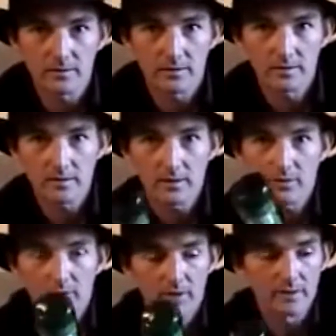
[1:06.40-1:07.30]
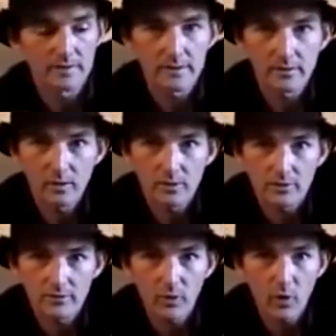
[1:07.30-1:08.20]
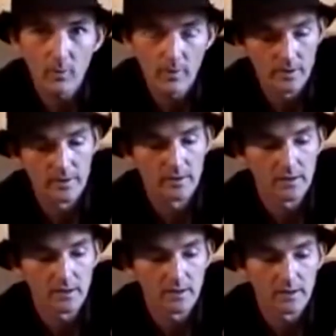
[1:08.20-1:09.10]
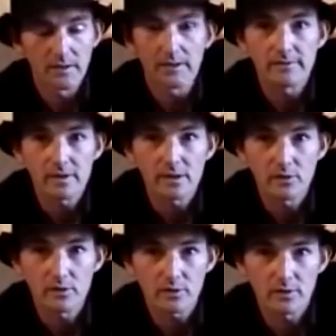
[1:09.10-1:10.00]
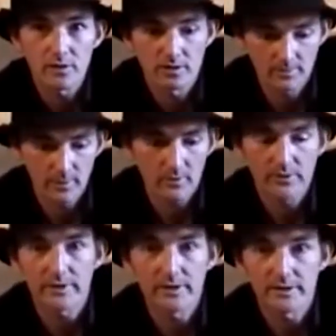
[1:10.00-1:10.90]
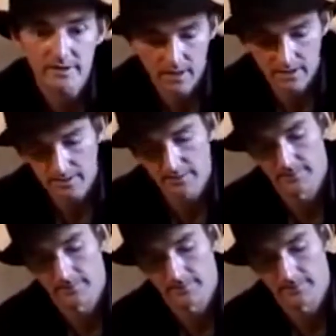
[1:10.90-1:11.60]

You see the cloth still holds the form, gives the illusion the bottle's still inside.